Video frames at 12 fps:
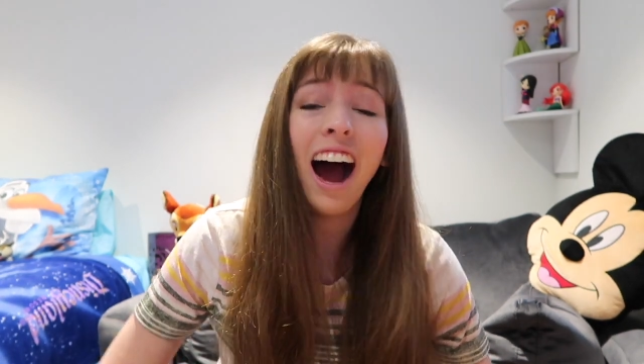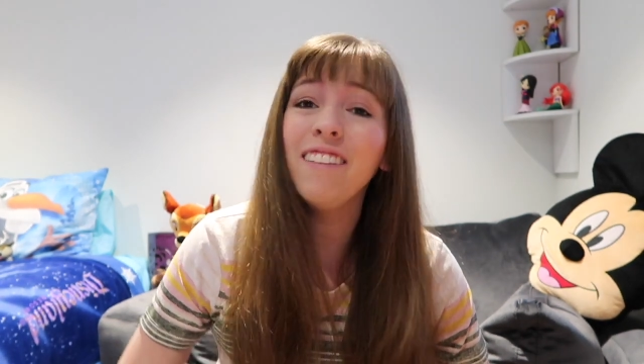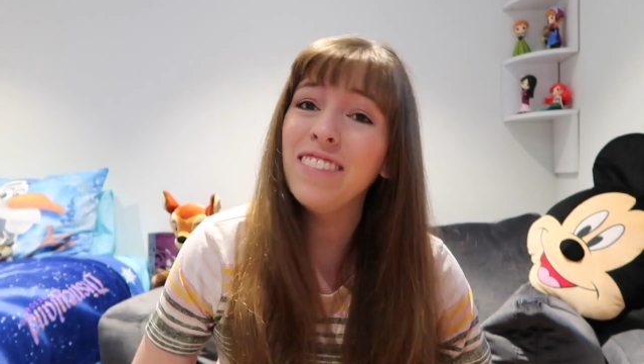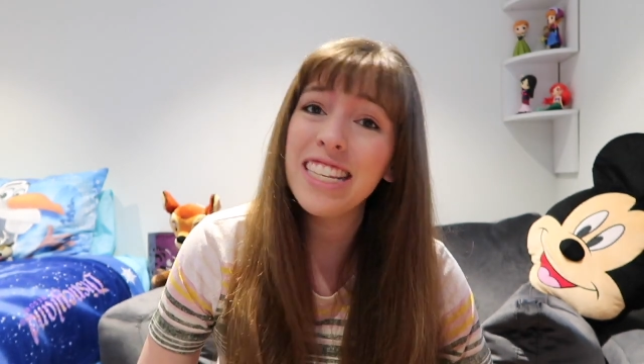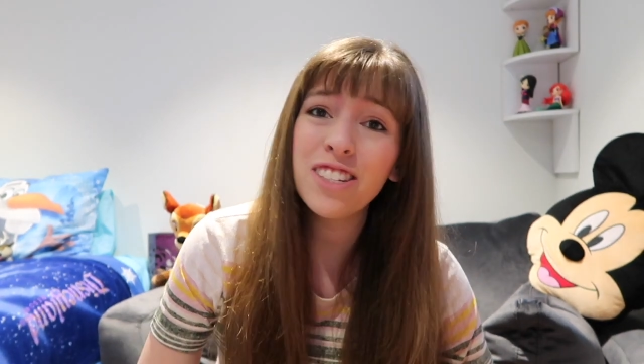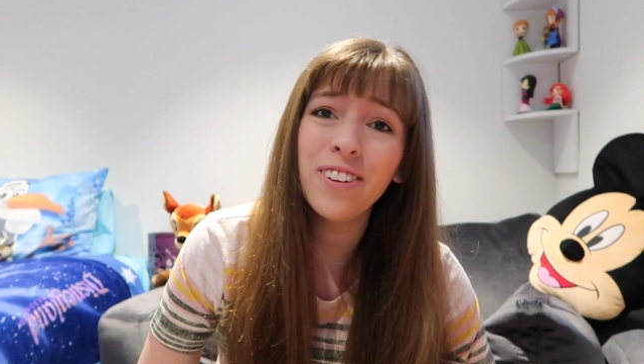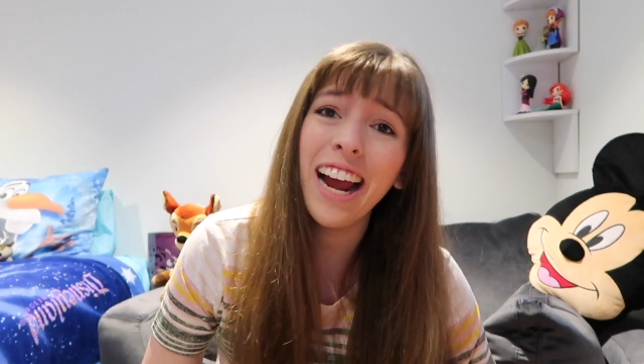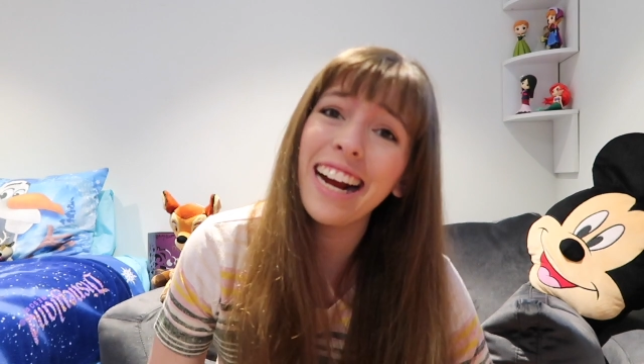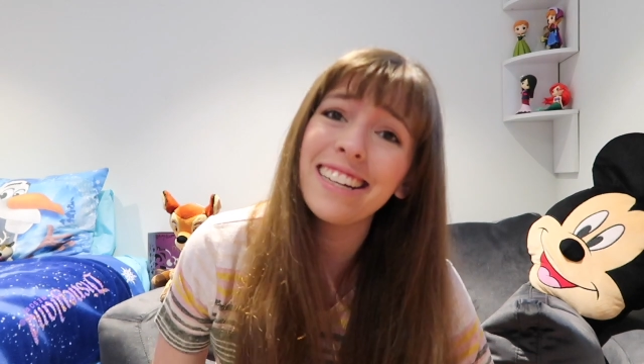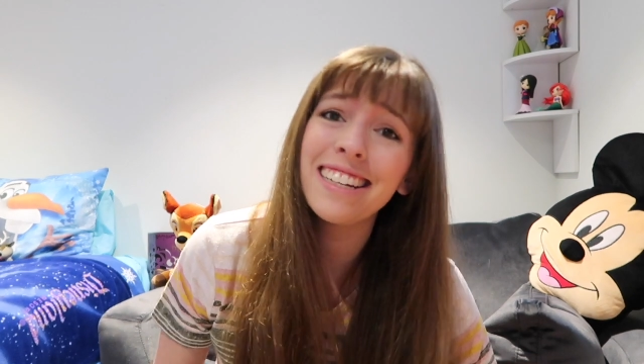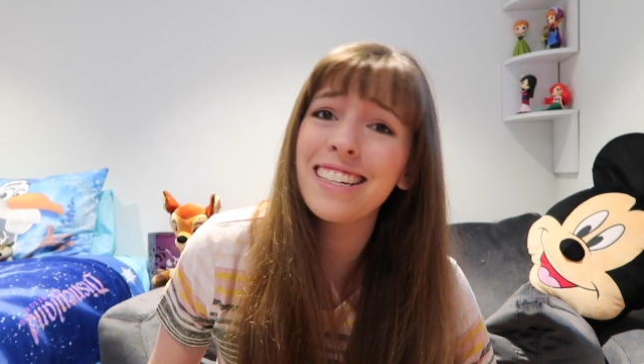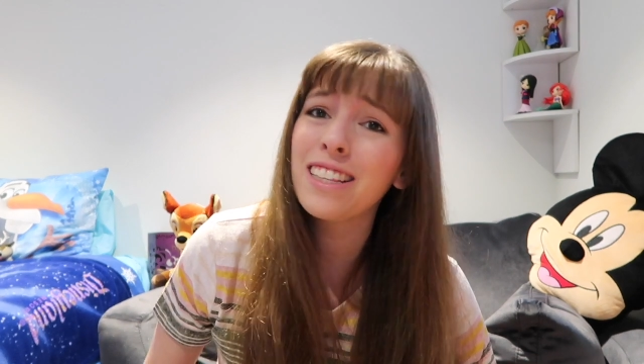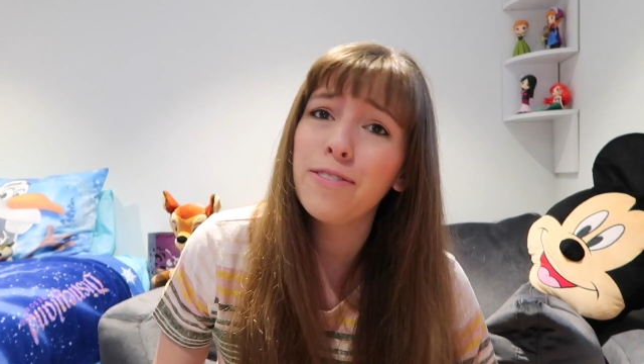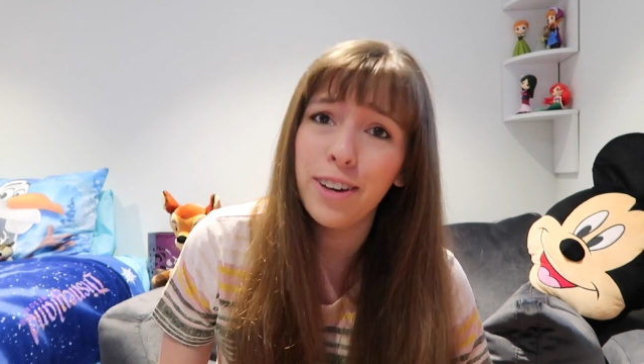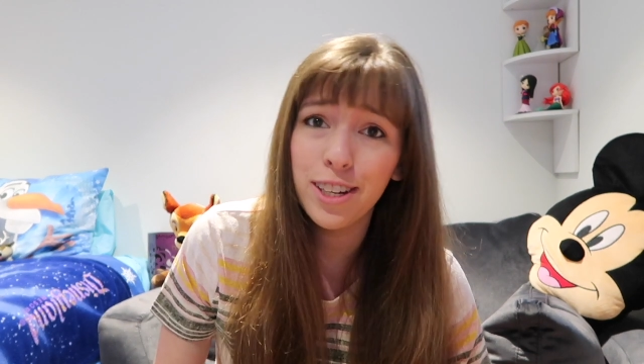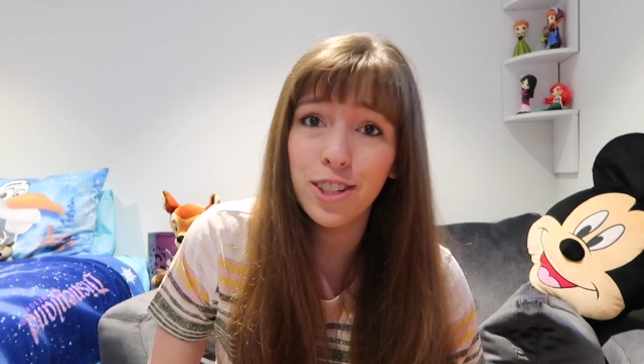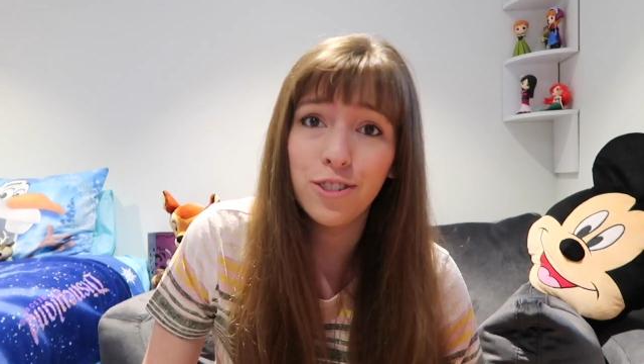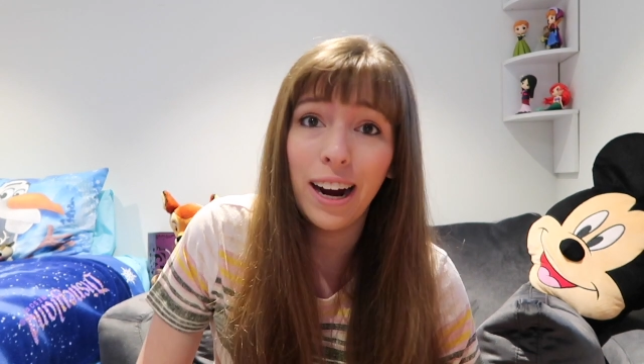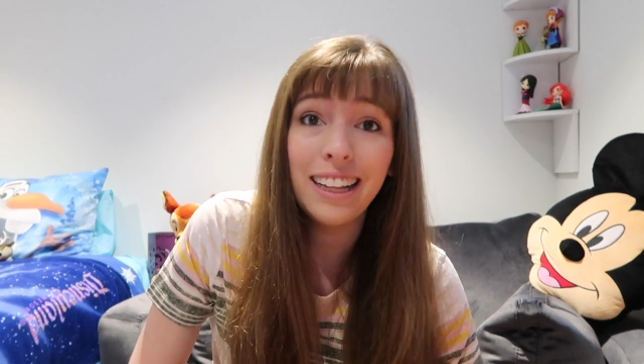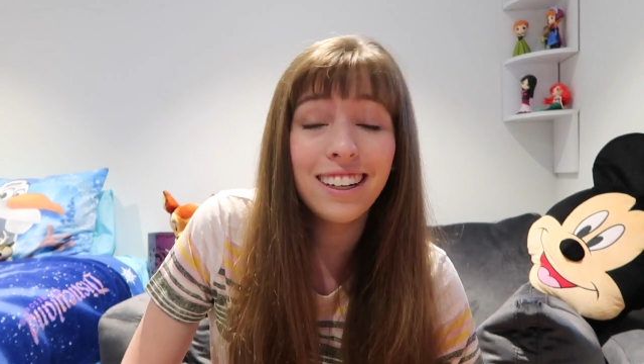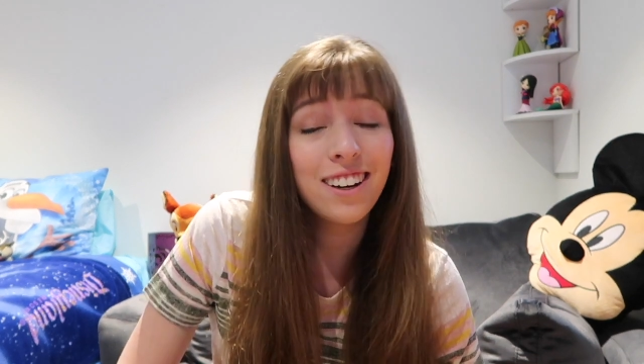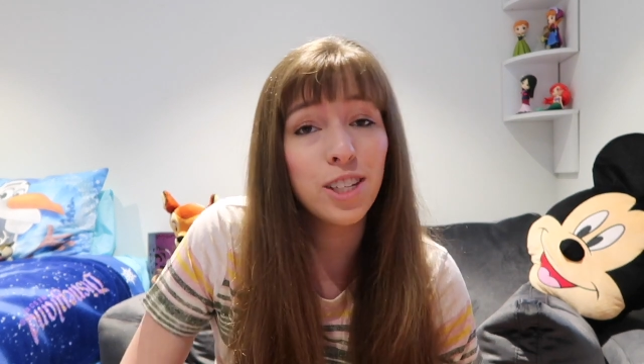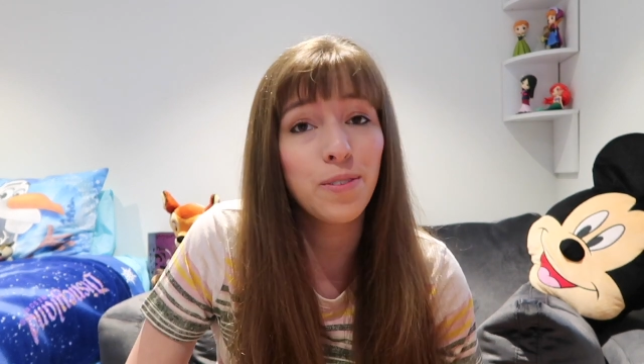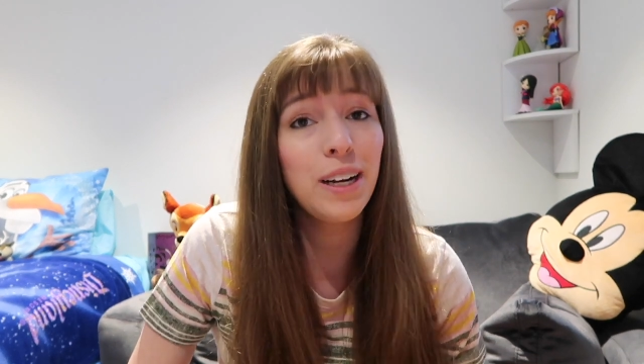I missed reacting to the first
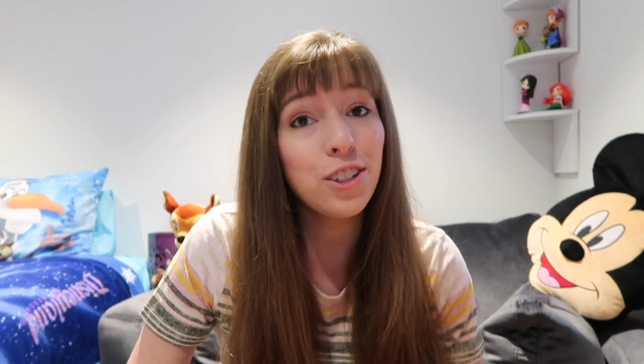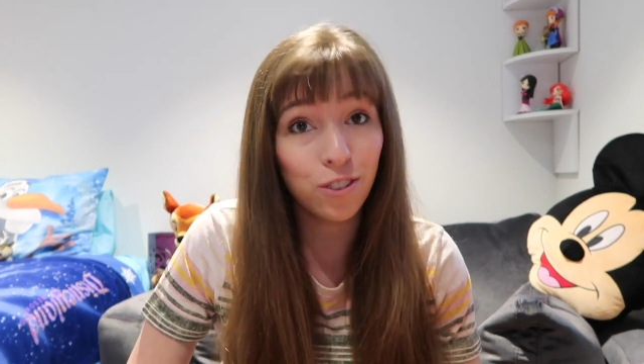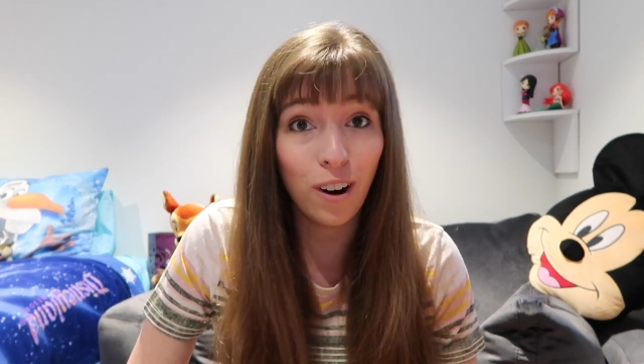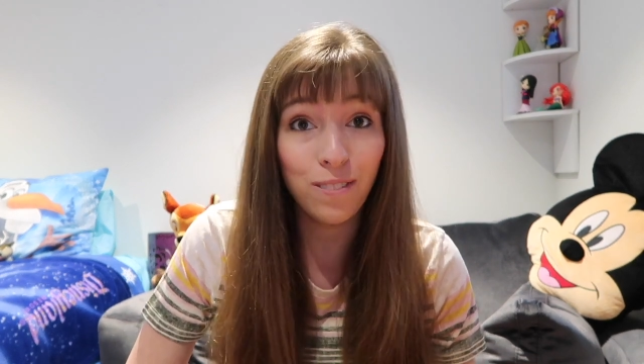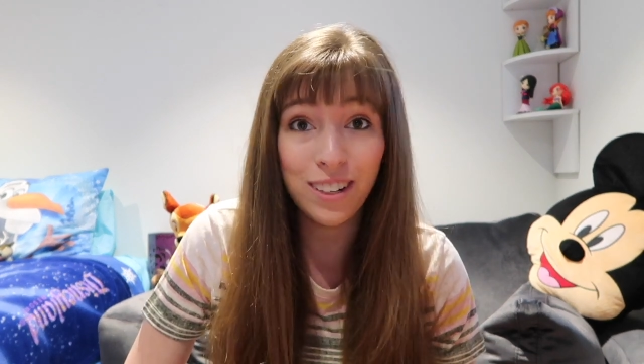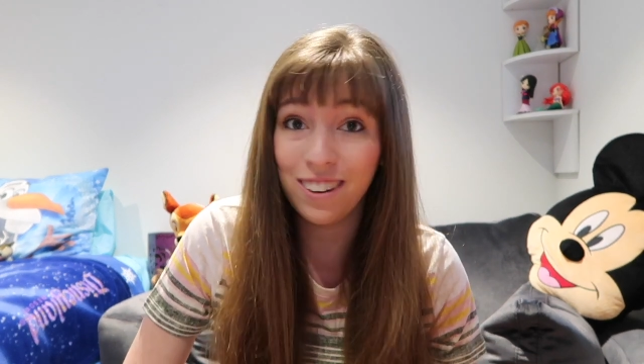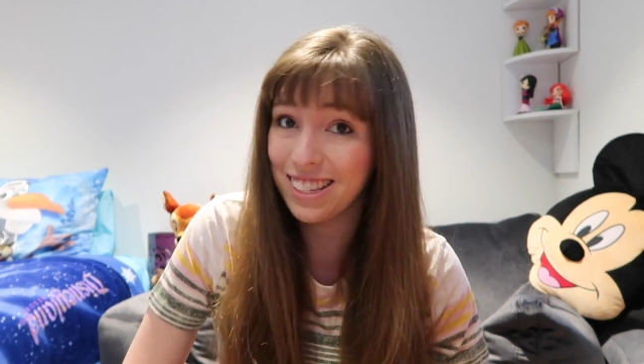trailer because when it dropped,